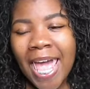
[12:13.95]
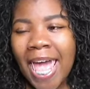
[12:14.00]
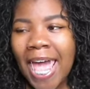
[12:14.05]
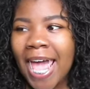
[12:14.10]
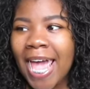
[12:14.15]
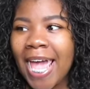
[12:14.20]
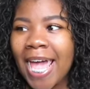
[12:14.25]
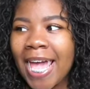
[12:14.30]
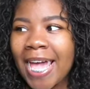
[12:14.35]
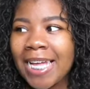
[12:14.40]

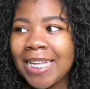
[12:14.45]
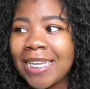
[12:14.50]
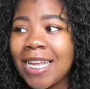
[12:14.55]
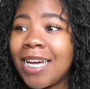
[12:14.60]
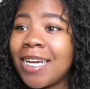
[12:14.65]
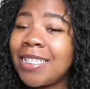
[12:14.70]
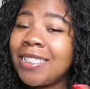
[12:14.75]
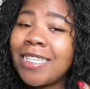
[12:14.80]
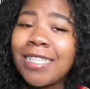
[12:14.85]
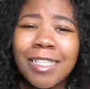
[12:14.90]
And
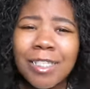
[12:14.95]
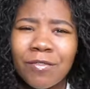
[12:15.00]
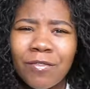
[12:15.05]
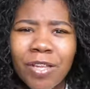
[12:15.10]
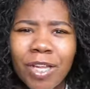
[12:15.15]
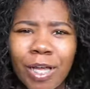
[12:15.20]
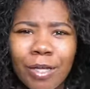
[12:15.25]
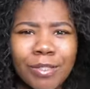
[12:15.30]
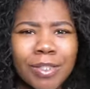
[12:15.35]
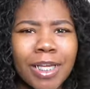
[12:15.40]
send this
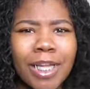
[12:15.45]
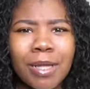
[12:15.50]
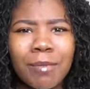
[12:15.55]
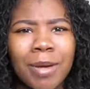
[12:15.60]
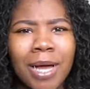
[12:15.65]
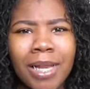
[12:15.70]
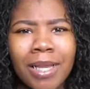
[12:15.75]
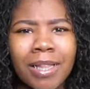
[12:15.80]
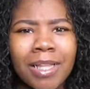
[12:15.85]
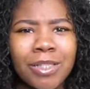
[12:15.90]
video to
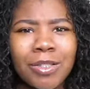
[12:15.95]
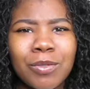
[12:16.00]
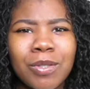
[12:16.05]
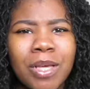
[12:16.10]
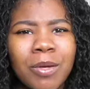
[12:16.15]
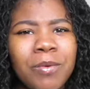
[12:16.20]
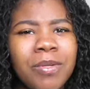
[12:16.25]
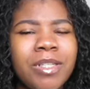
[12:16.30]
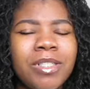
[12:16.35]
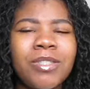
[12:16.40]
anybody that you
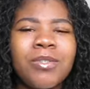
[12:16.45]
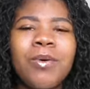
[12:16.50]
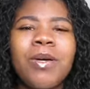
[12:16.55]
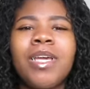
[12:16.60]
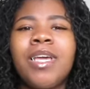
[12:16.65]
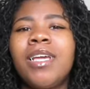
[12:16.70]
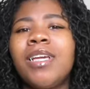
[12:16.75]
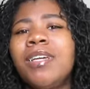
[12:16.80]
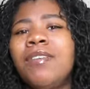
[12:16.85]
think would enjoy it.